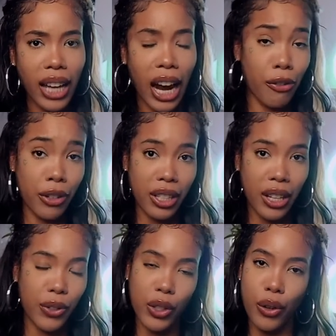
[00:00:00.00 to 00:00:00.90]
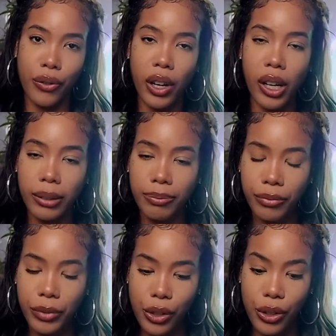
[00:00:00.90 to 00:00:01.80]
that I've received so far.
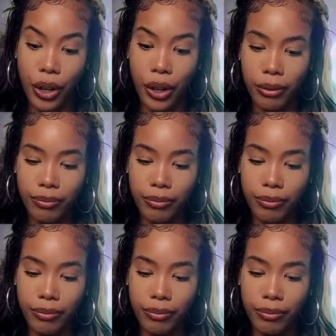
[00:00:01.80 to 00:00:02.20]
So